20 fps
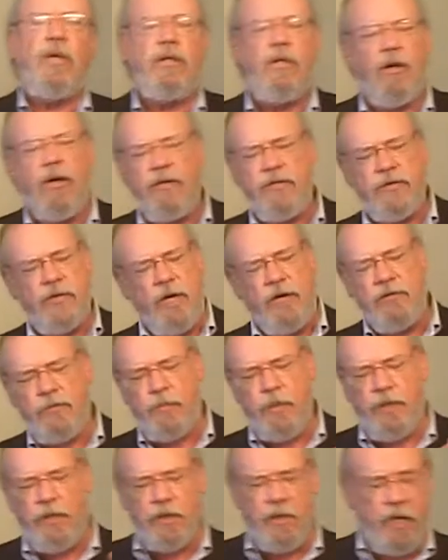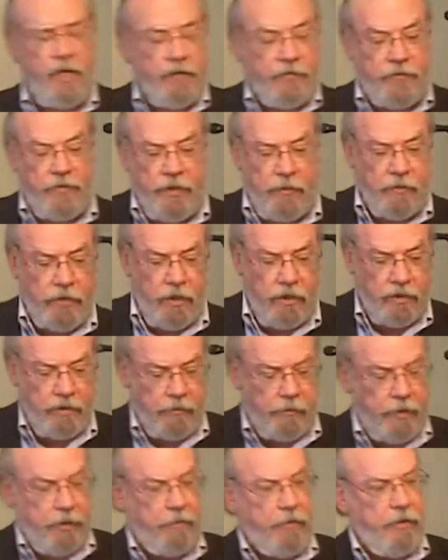you know, I've spent a lifetime talking
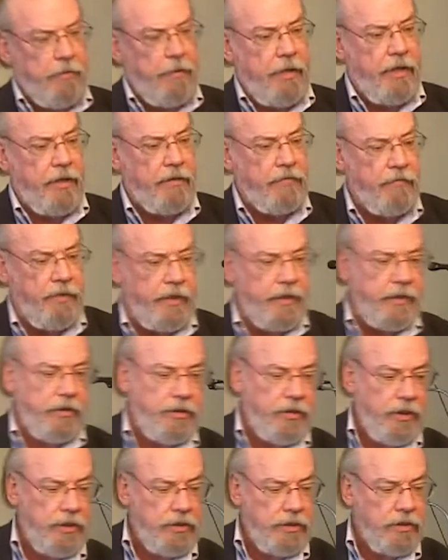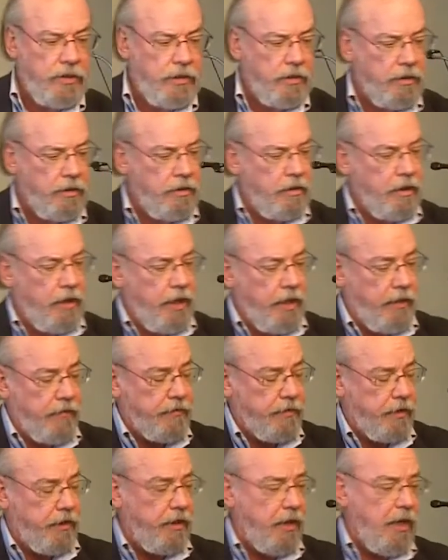to people about inviting Jesus into their
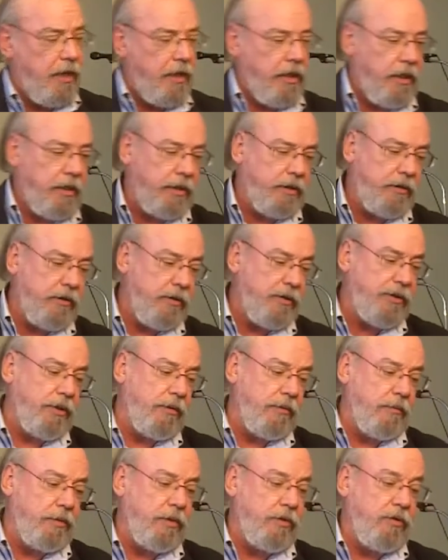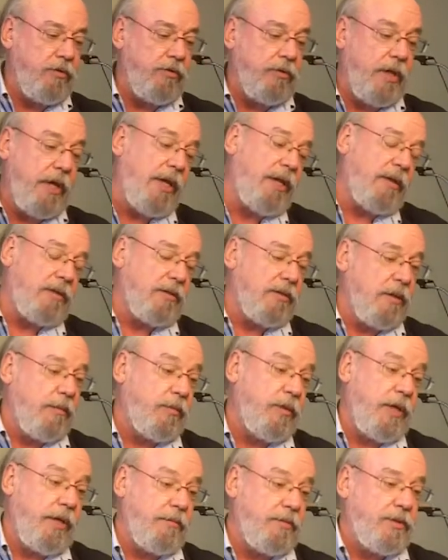lives and encouraging them to do that, and
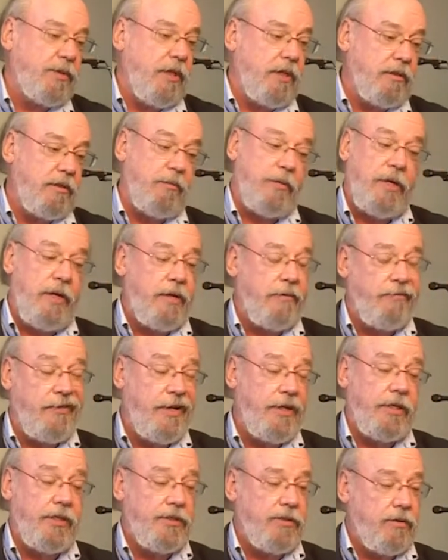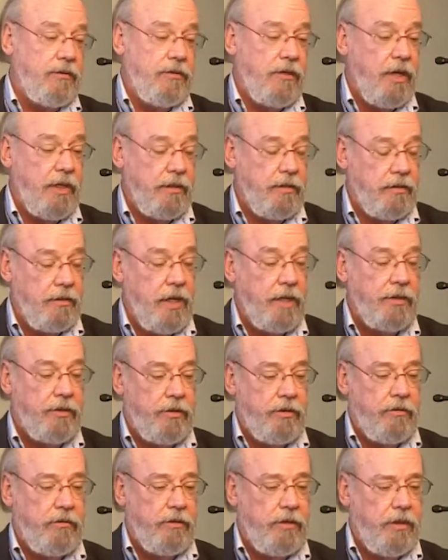sometimes telling them they're not ready, so not
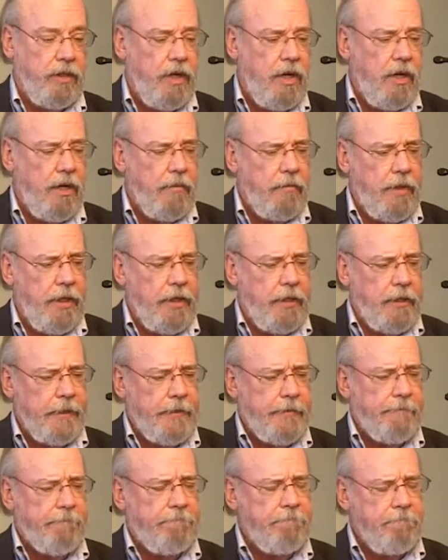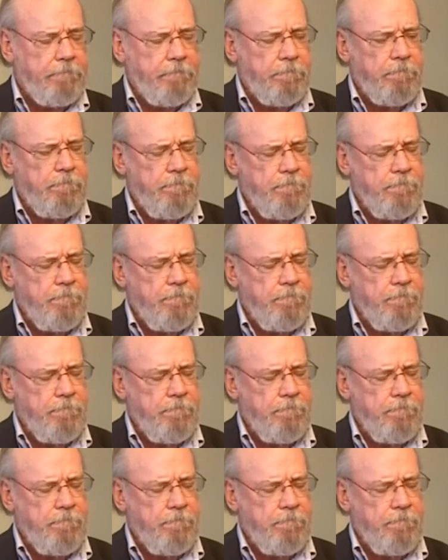to do it. But